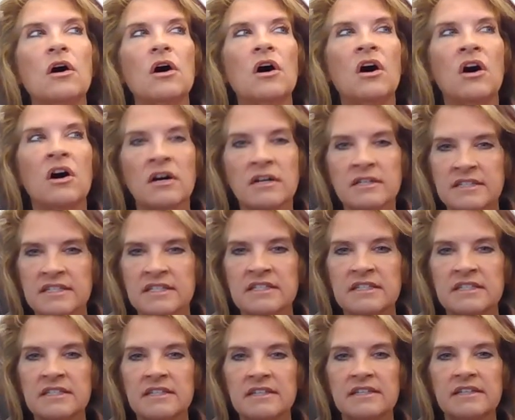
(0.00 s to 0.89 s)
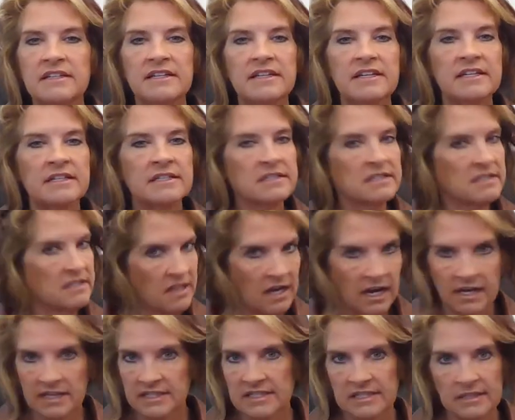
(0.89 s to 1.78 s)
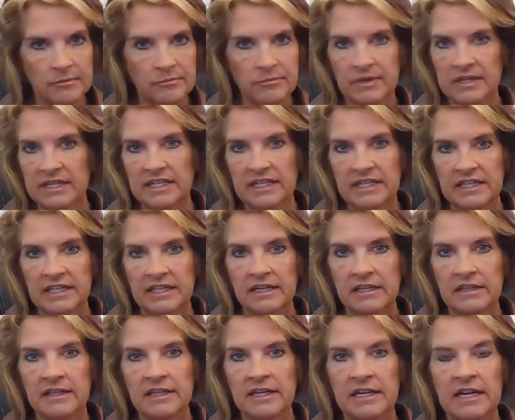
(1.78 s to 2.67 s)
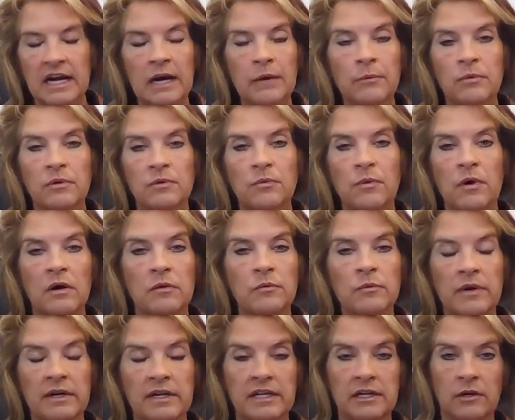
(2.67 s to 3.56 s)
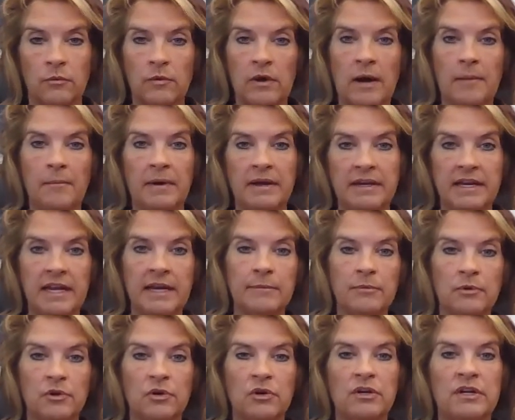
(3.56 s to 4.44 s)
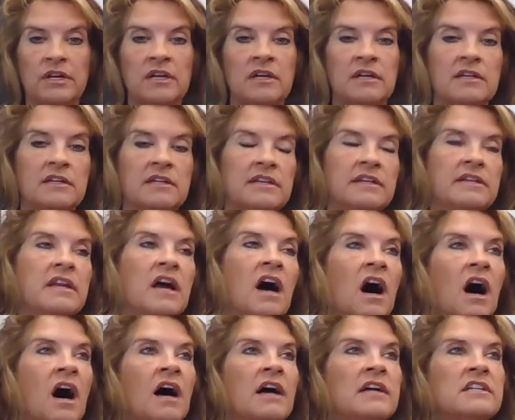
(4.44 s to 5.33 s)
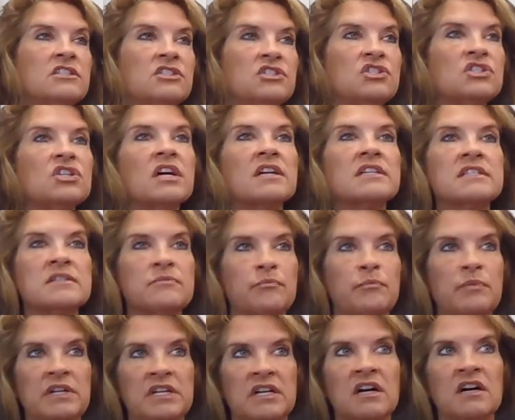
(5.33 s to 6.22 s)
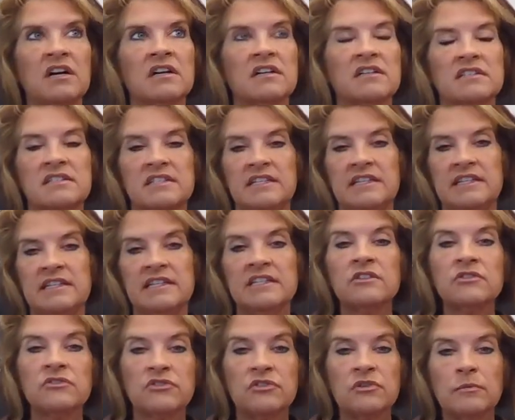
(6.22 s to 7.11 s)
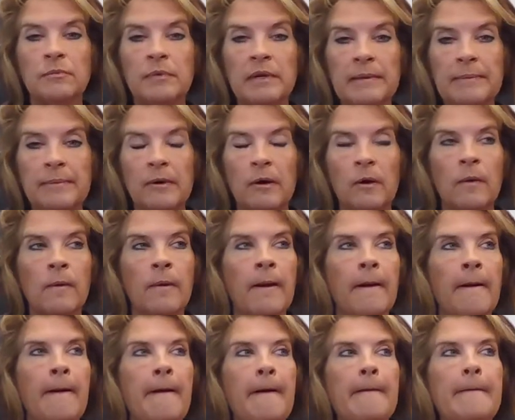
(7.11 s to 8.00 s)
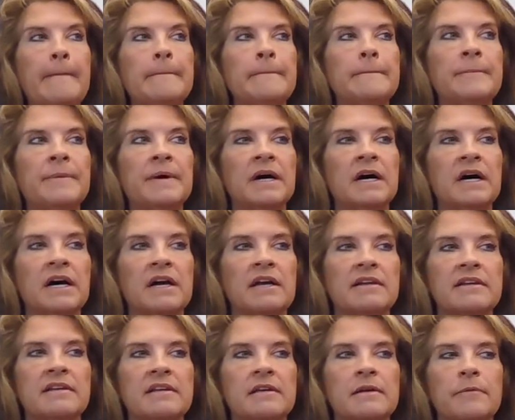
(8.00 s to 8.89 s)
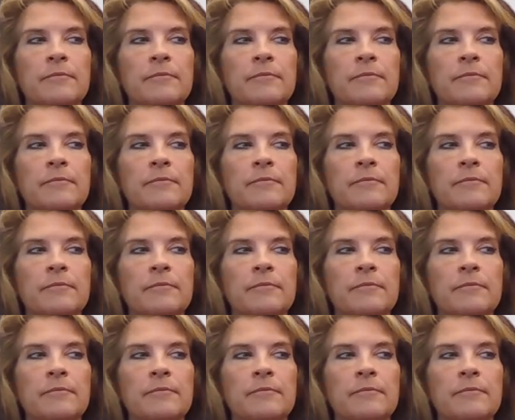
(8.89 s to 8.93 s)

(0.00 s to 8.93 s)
Austin is not somebody that I would want running around my neighborhood. Not just because he killed two people, but